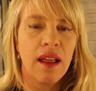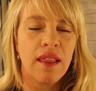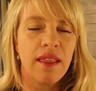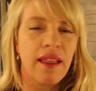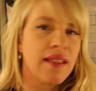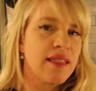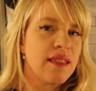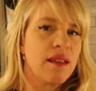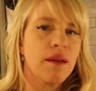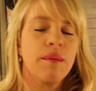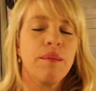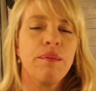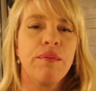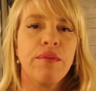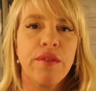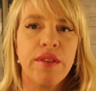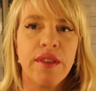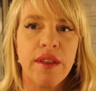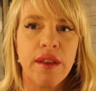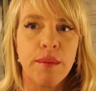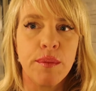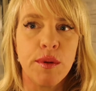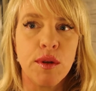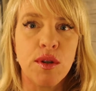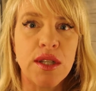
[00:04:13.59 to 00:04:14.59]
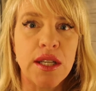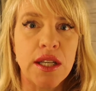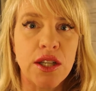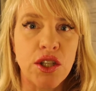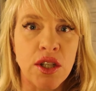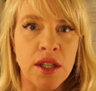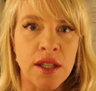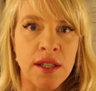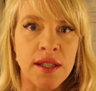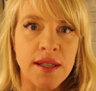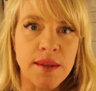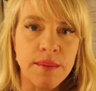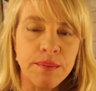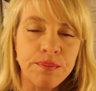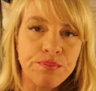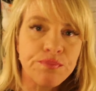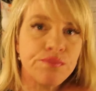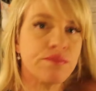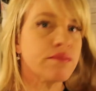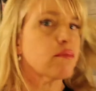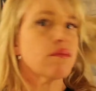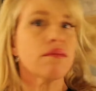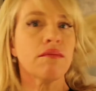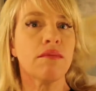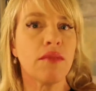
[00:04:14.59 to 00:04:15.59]
like the beauticians,
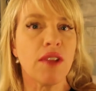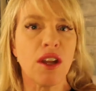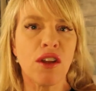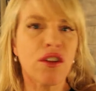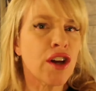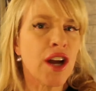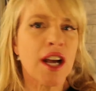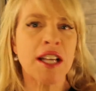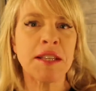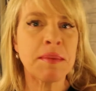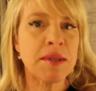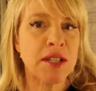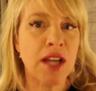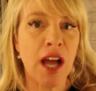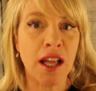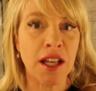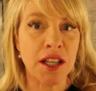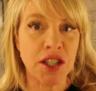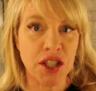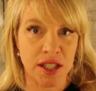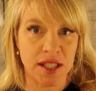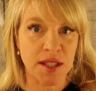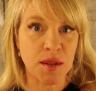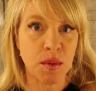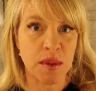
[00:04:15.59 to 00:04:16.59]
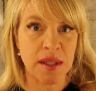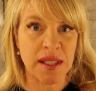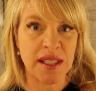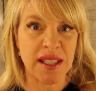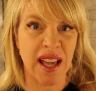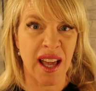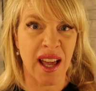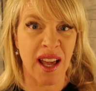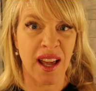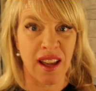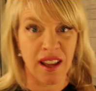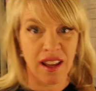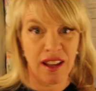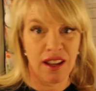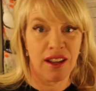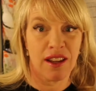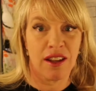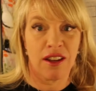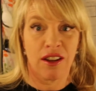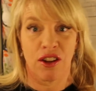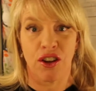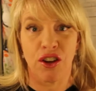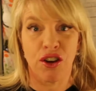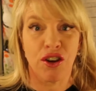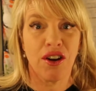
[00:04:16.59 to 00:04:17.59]
the cosmetologists will say,
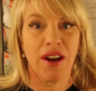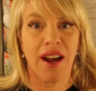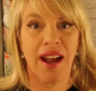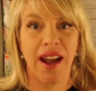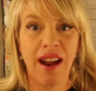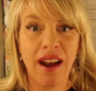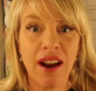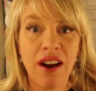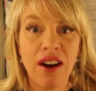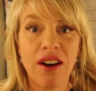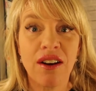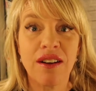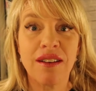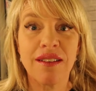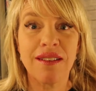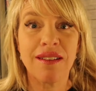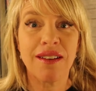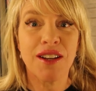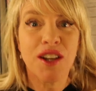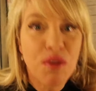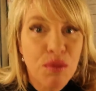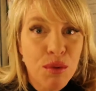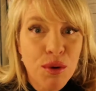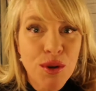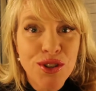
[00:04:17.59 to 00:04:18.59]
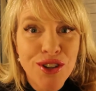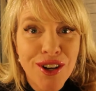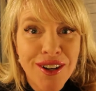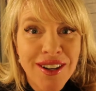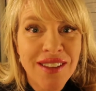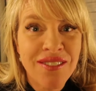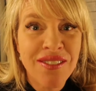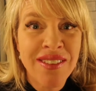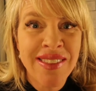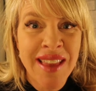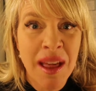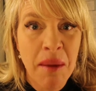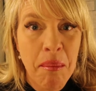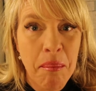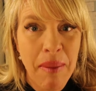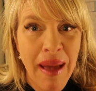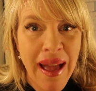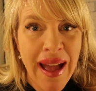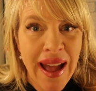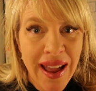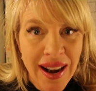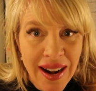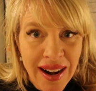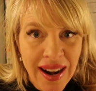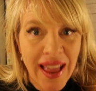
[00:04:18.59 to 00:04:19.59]
your hair, your roots aren't even that
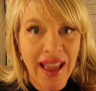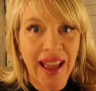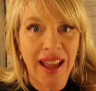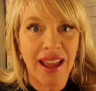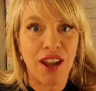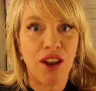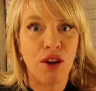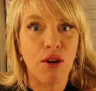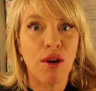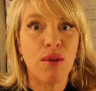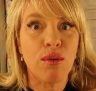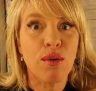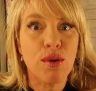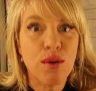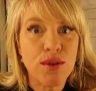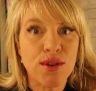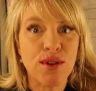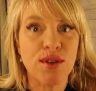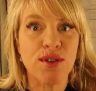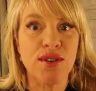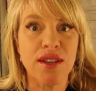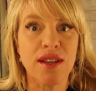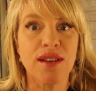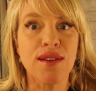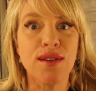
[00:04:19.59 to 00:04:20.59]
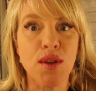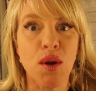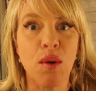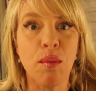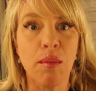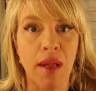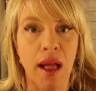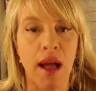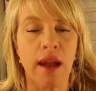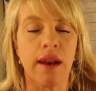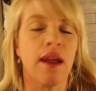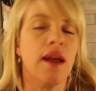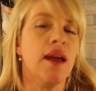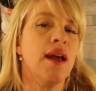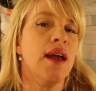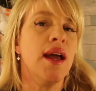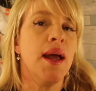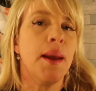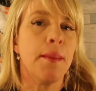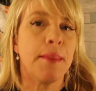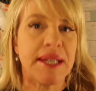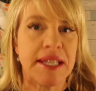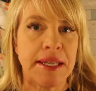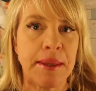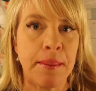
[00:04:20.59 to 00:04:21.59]
bad, like your roots are still so blonde.
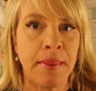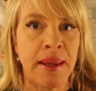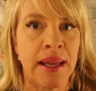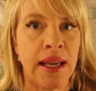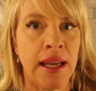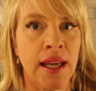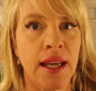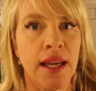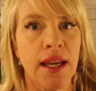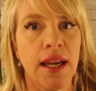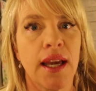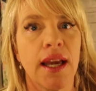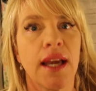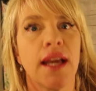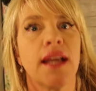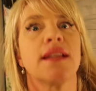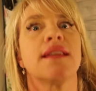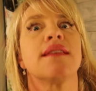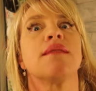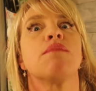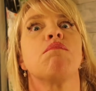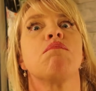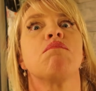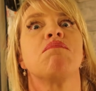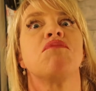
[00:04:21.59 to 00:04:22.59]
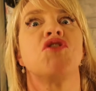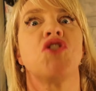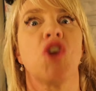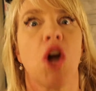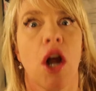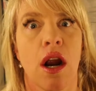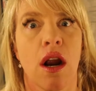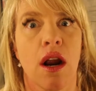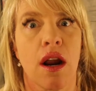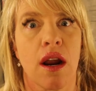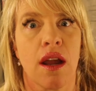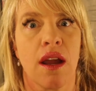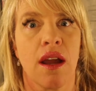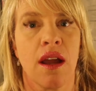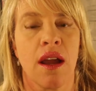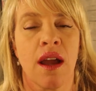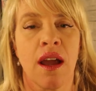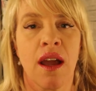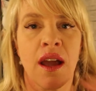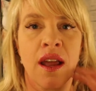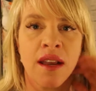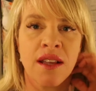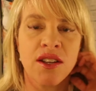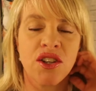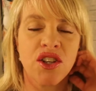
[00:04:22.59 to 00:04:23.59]
But to me, it's dark,
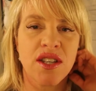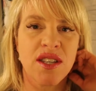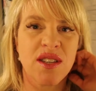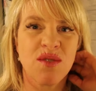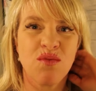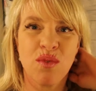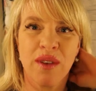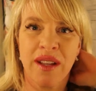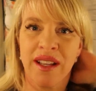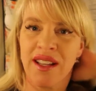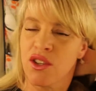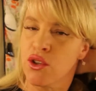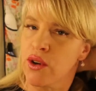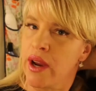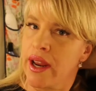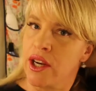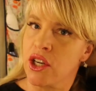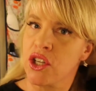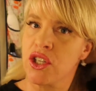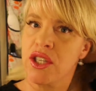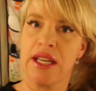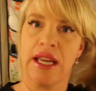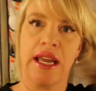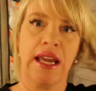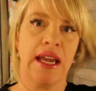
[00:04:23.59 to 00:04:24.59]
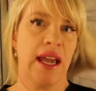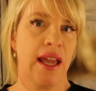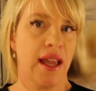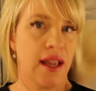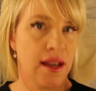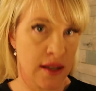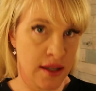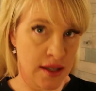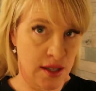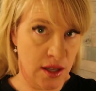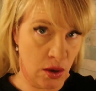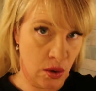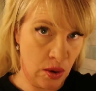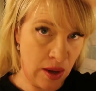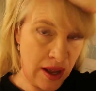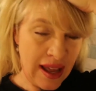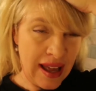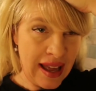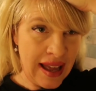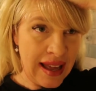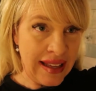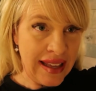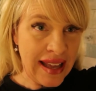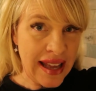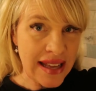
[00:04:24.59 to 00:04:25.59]
and it's just really strange seeing it. And so
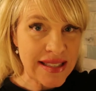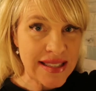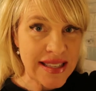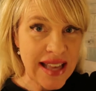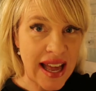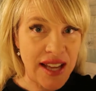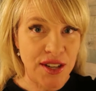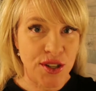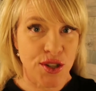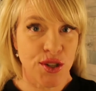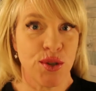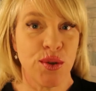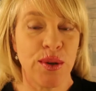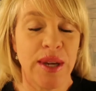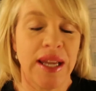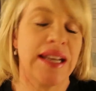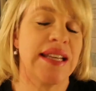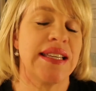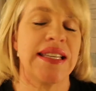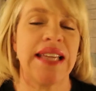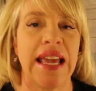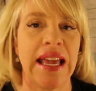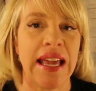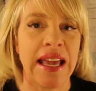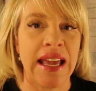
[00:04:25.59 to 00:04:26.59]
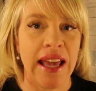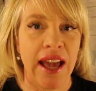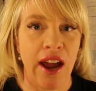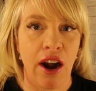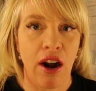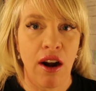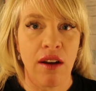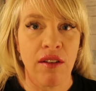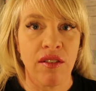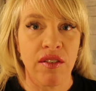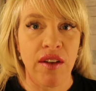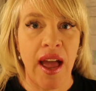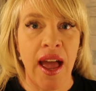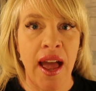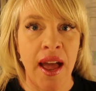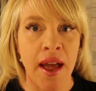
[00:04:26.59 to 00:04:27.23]
yes, I do get it taken care of,